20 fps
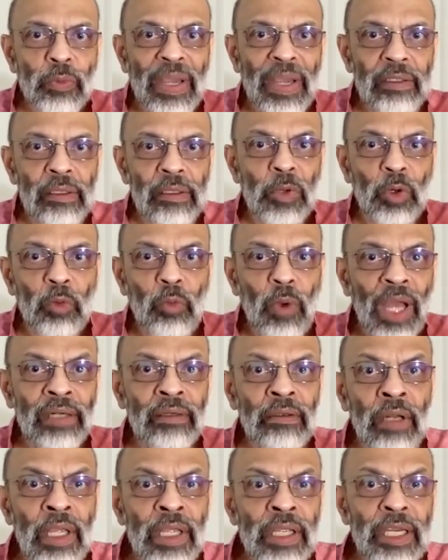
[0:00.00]
were number
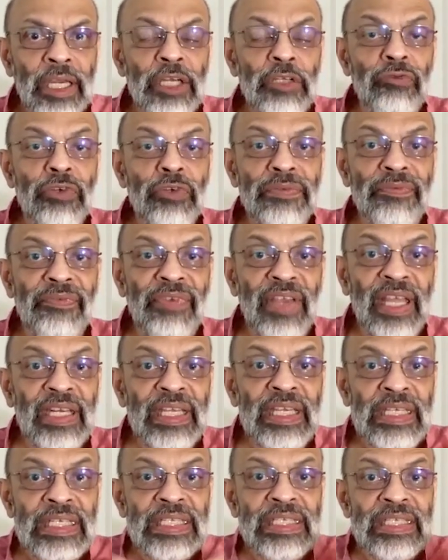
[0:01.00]
one, it was
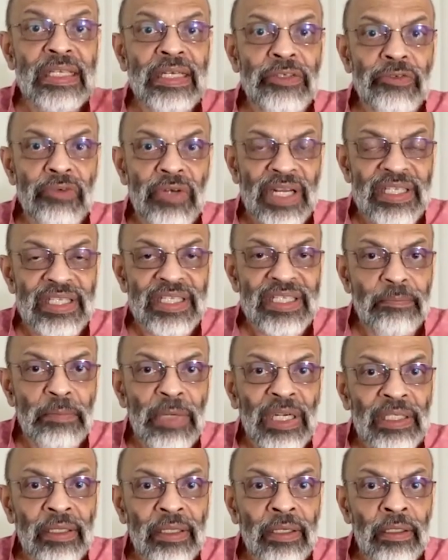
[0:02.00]
very easily
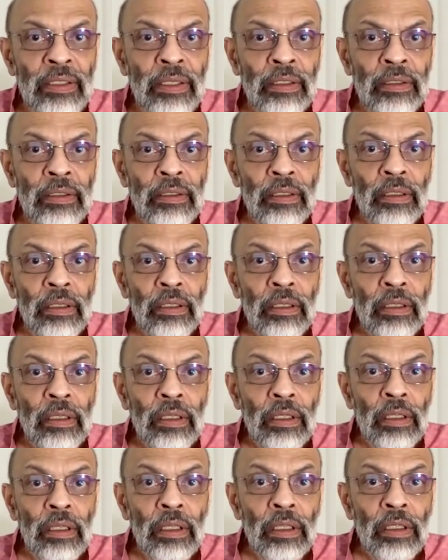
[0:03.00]
transmitted
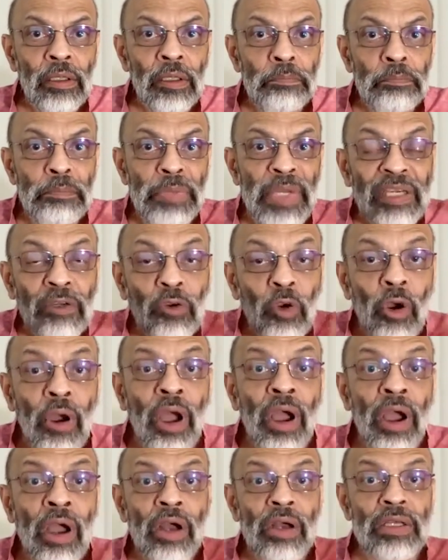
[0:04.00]

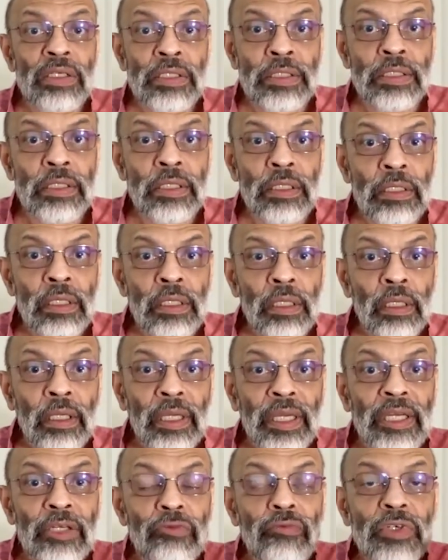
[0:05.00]
because
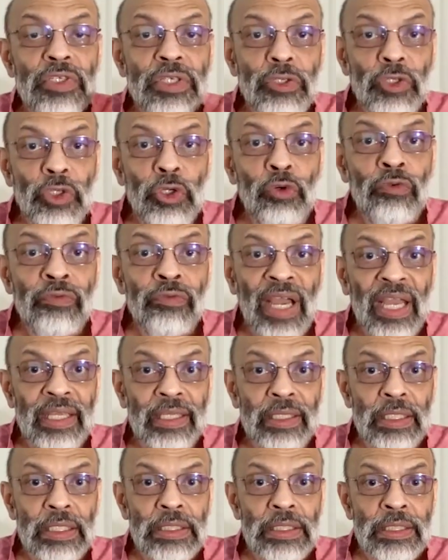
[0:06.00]
it was a new
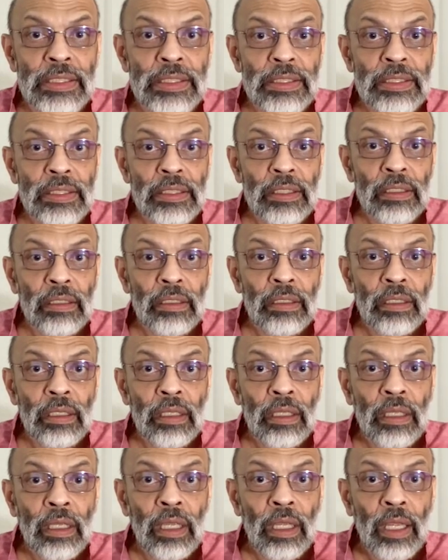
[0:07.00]
virus.
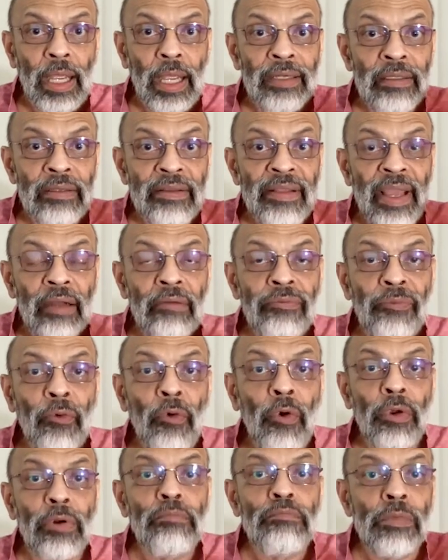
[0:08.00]
And
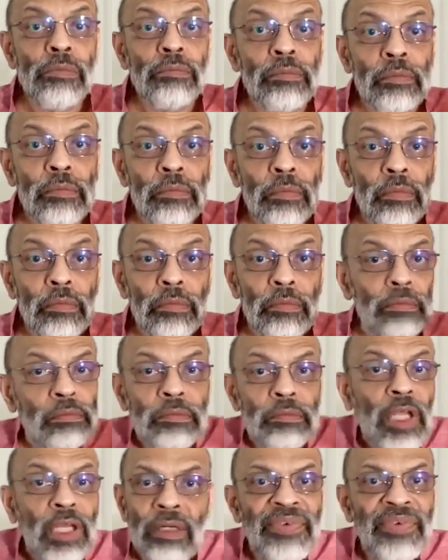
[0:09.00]
therefore,
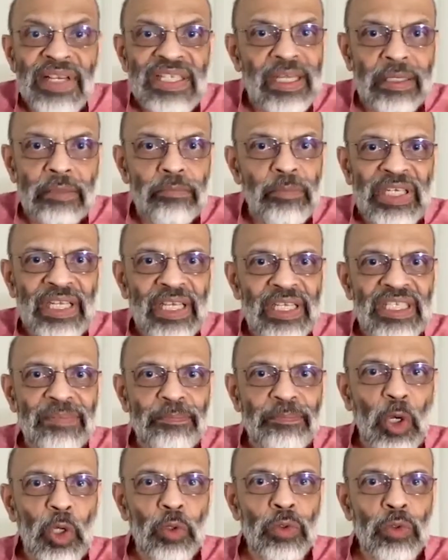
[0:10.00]
none of us had been
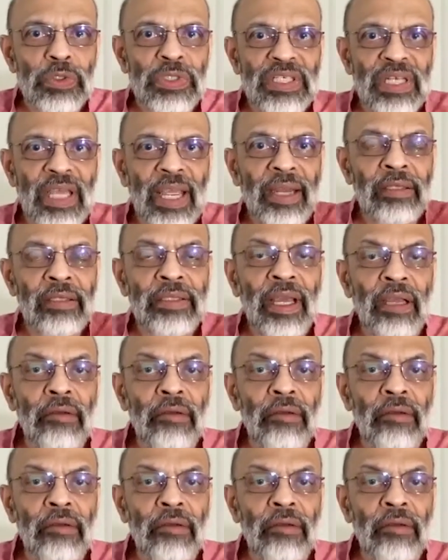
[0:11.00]
exposed. And